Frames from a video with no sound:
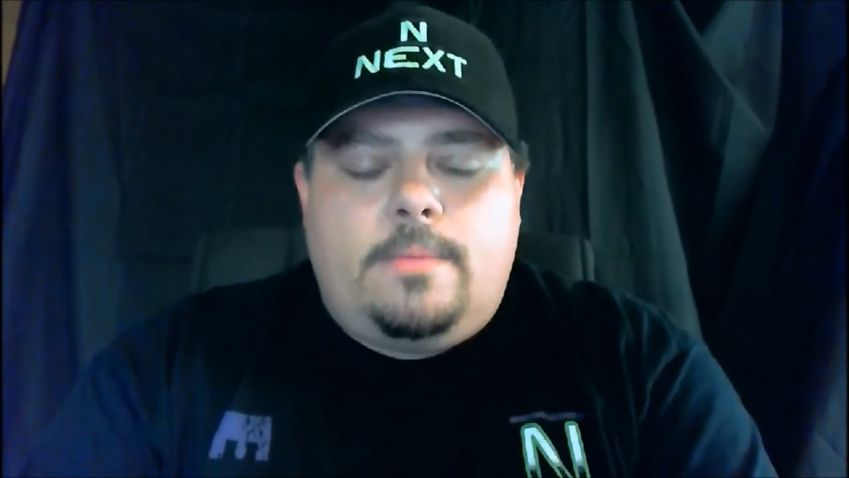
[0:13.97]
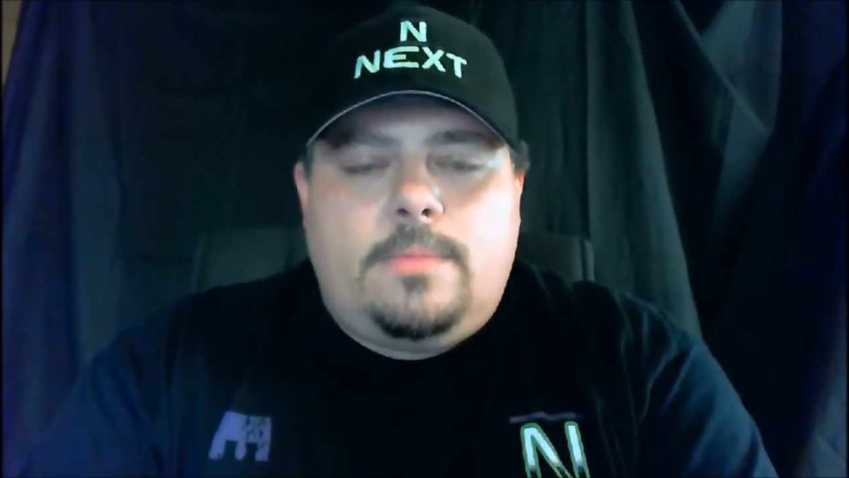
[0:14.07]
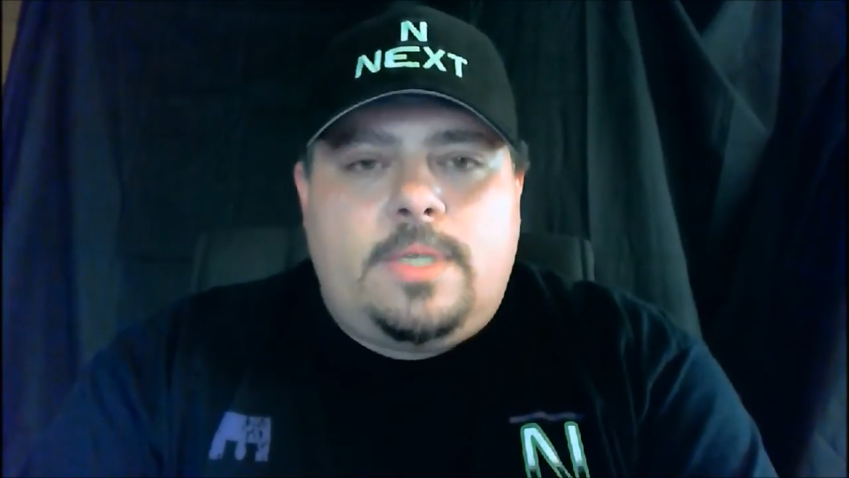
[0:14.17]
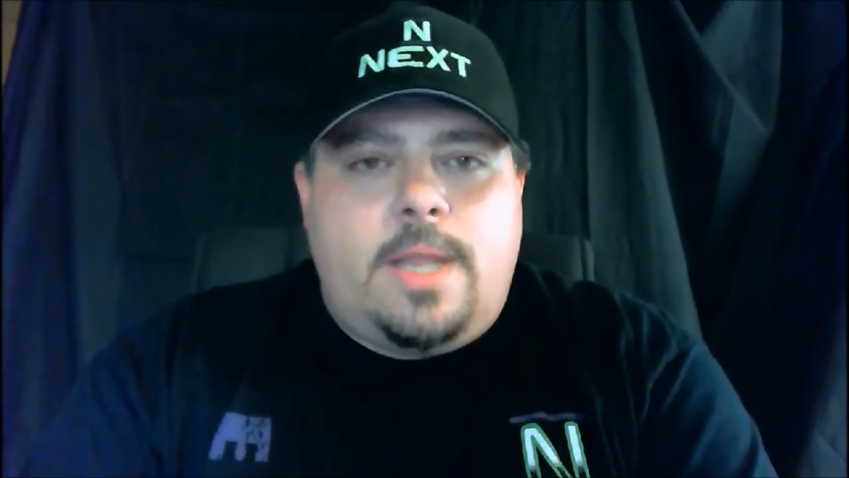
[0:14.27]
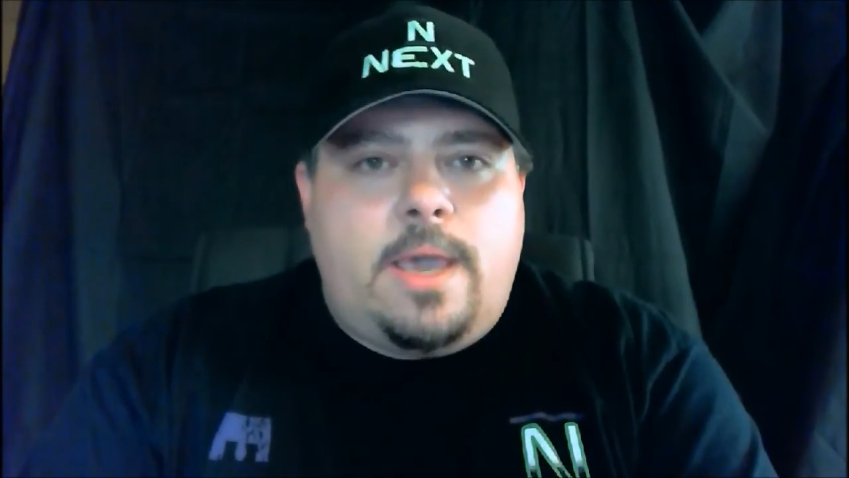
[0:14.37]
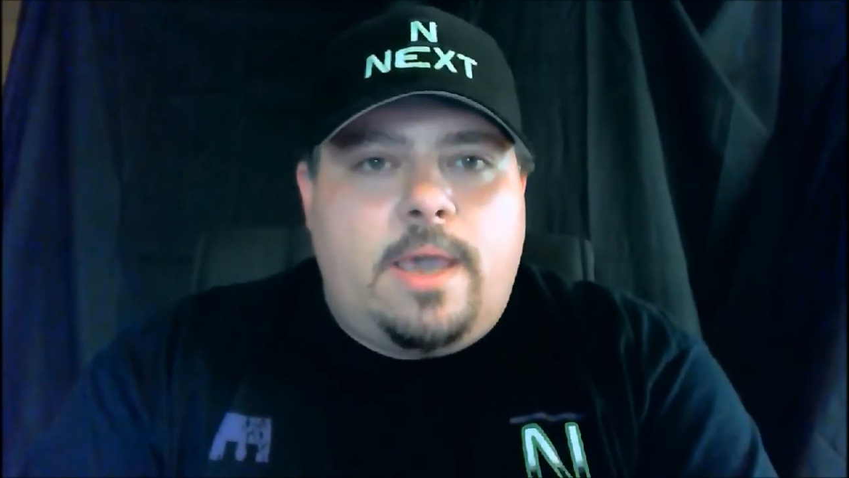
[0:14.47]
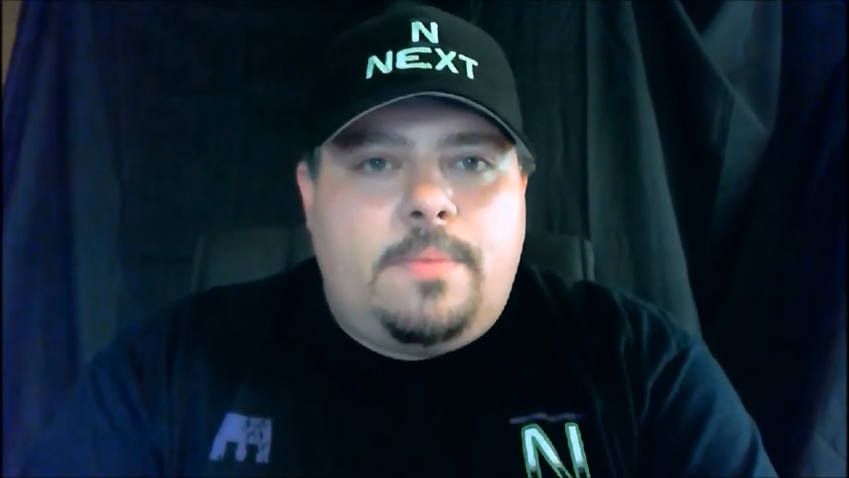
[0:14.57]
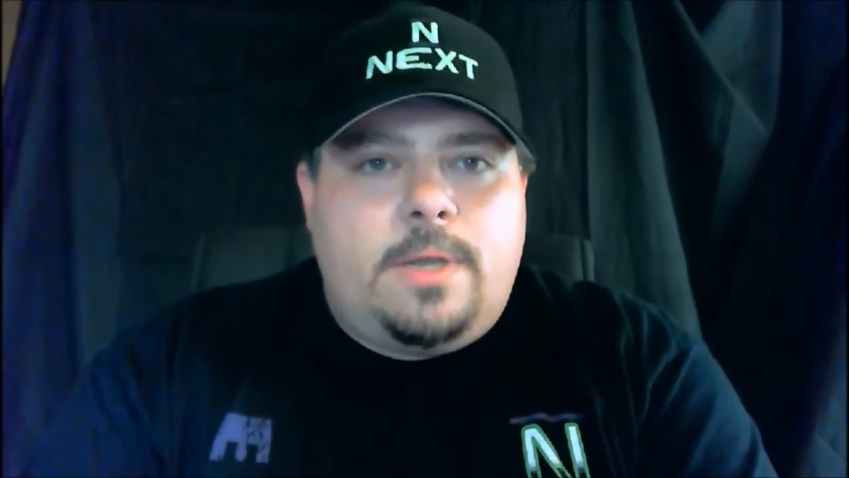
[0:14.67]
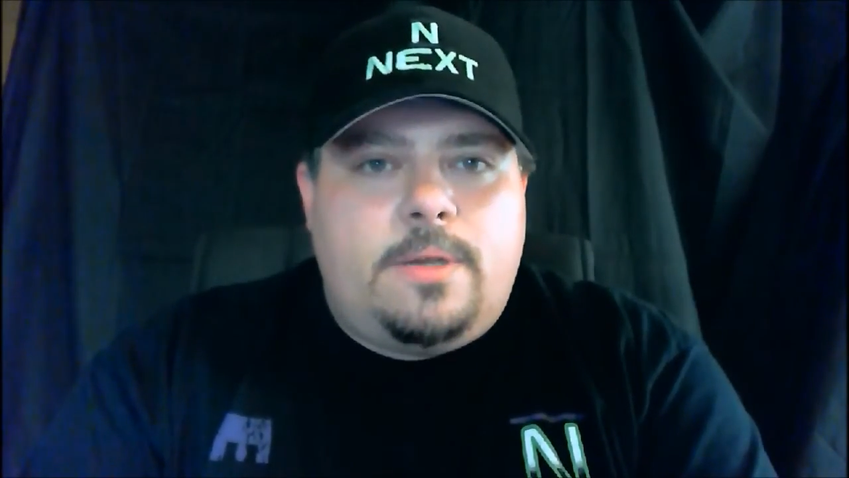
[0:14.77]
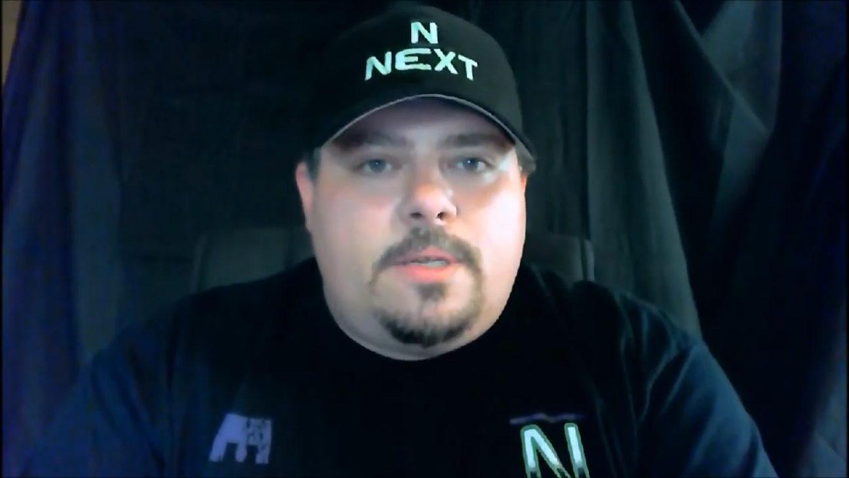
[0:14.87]
Today I'm
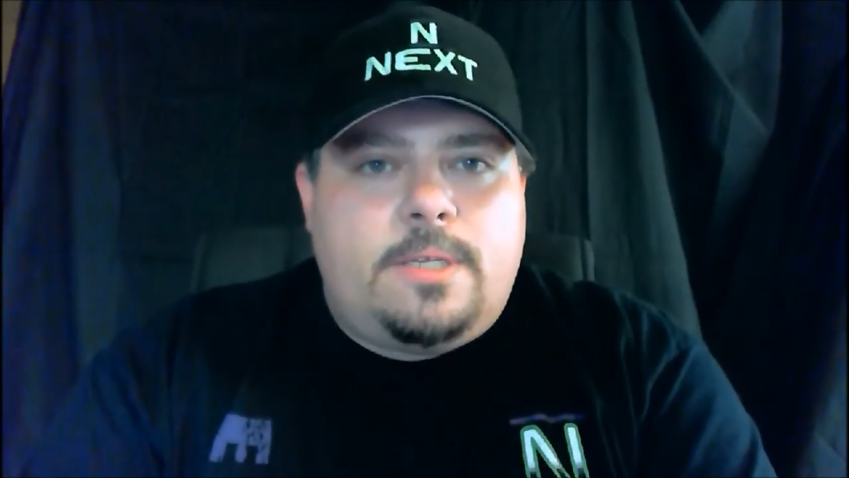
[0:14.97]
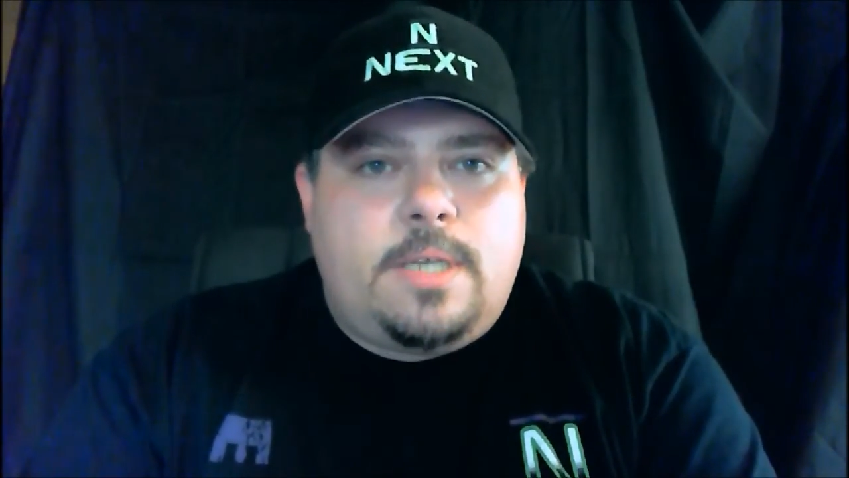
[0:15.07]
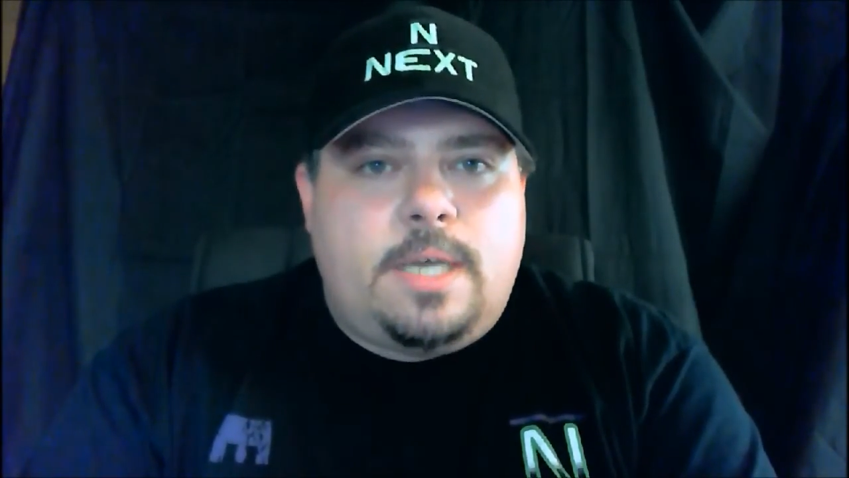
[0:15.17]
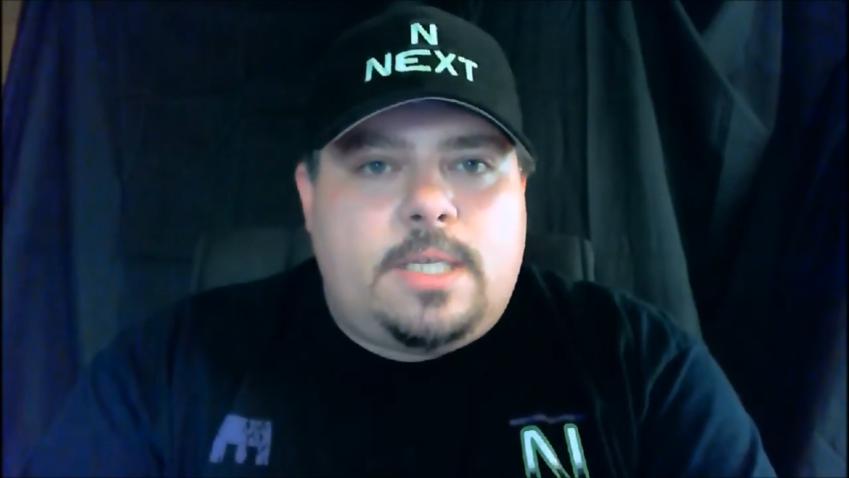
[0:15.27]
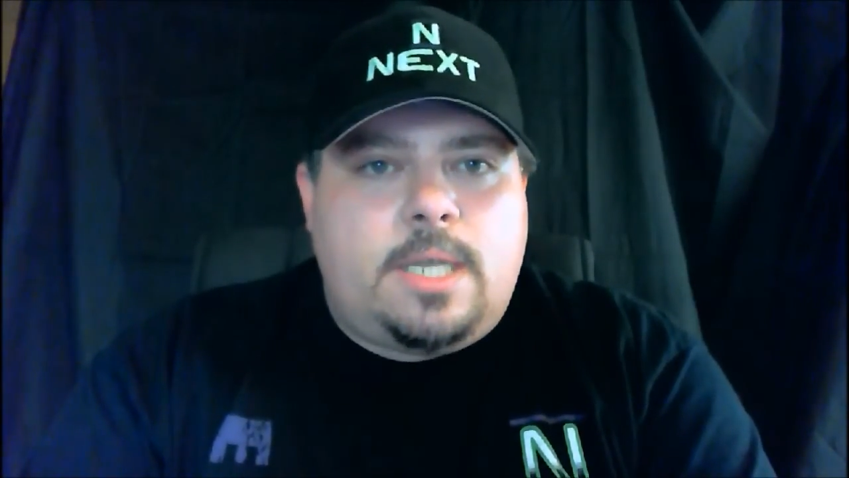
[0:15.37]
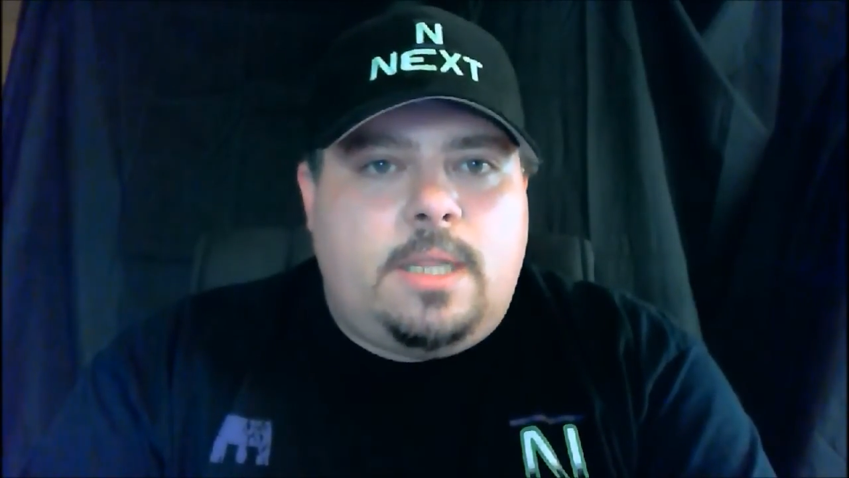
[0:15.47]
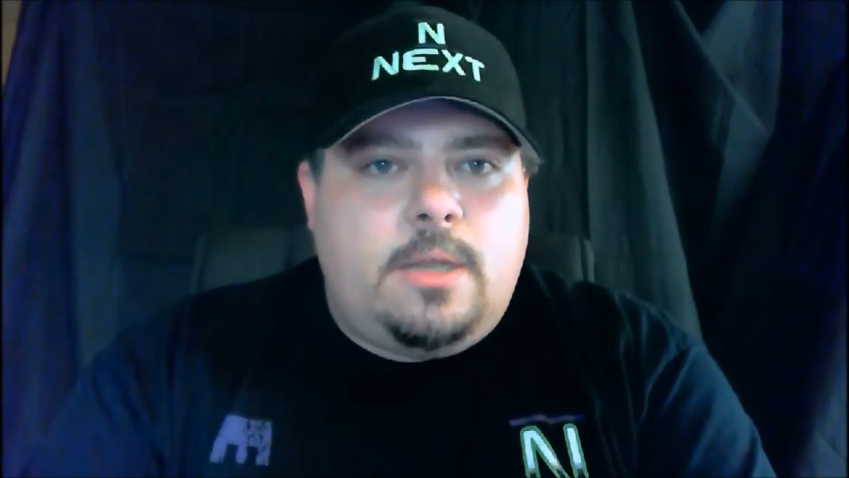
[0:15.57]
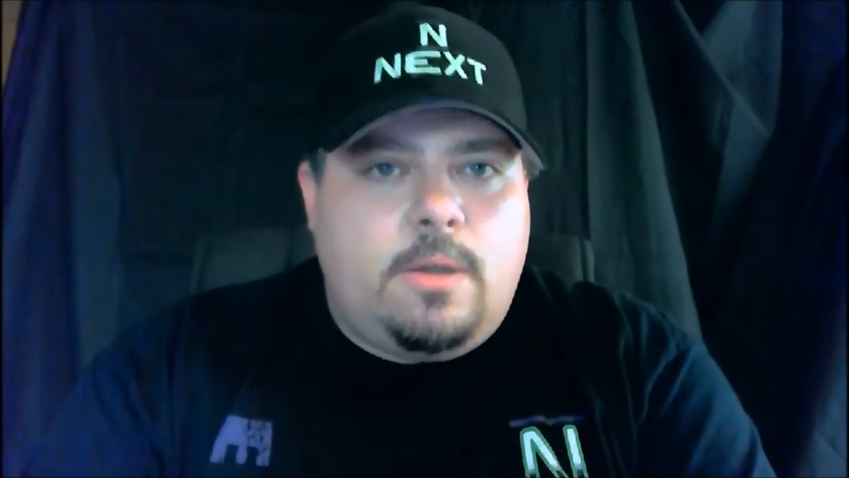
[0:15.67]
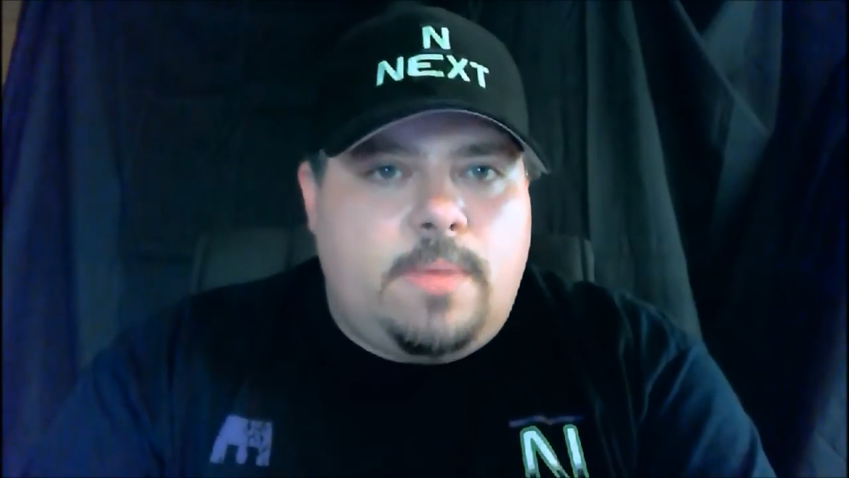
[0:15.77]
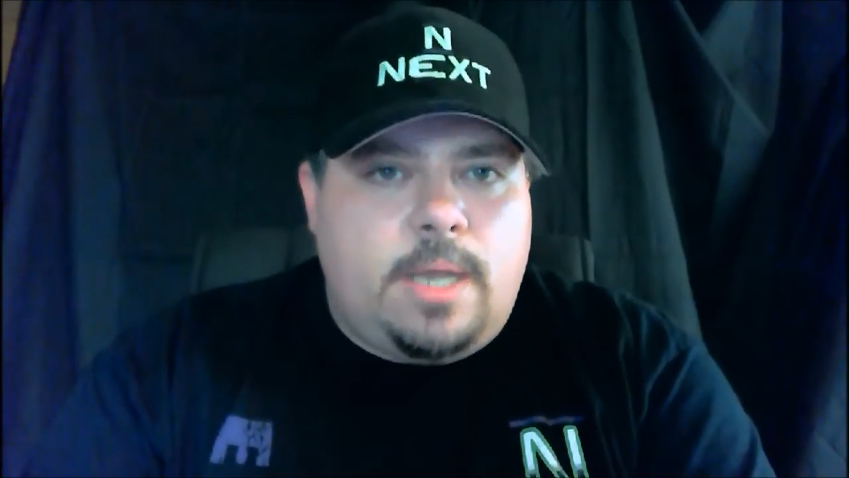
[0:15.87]
here to discuss
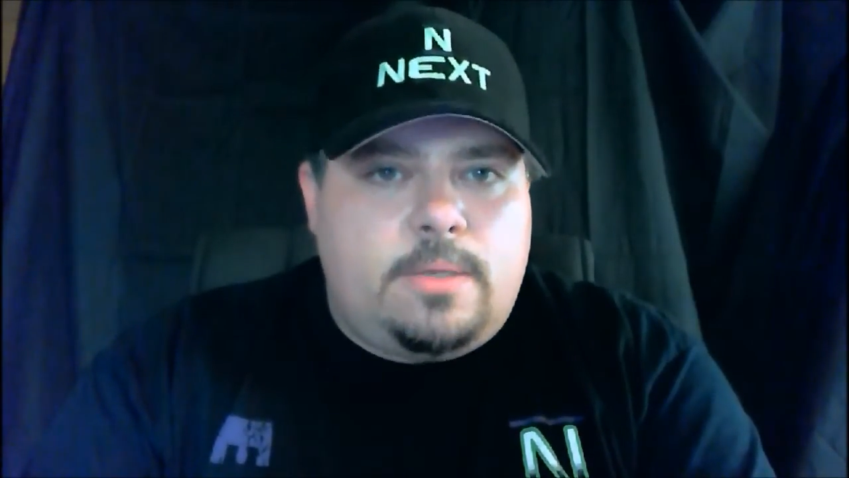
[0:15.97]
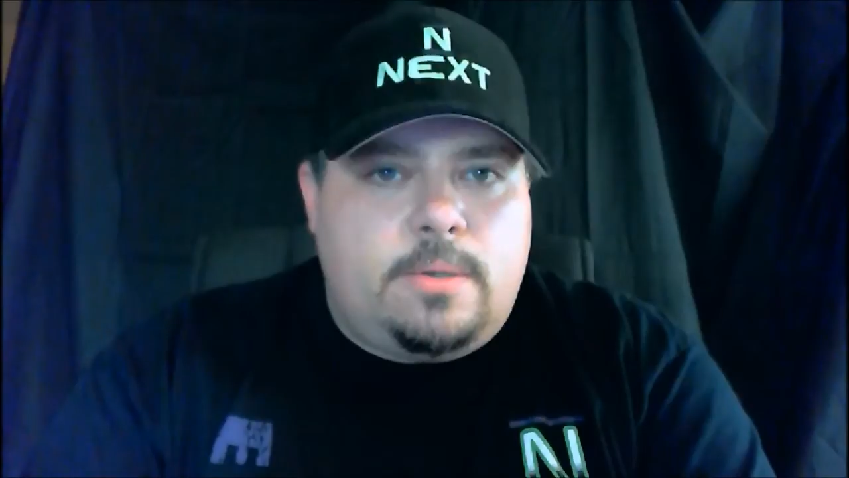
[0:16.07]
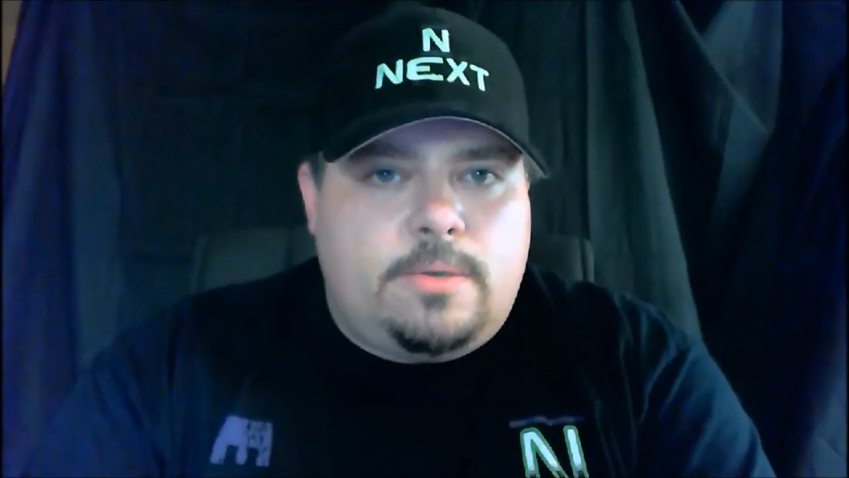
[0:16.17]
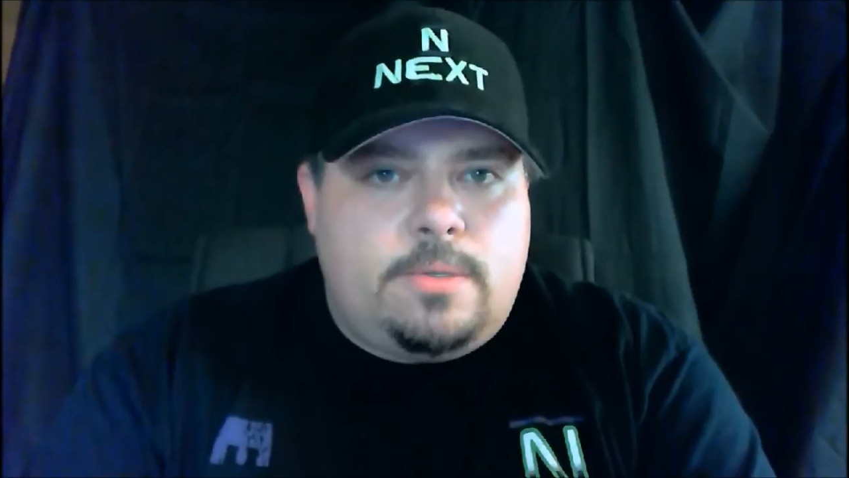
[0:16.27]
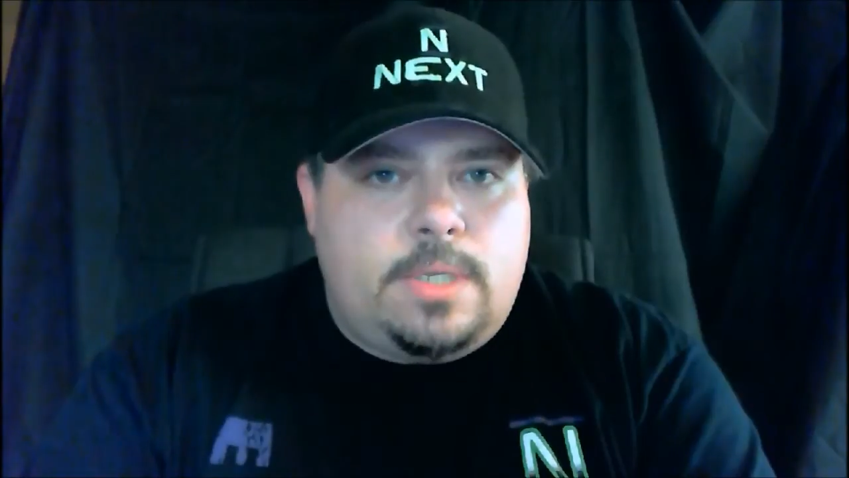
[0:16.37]
clearomizers,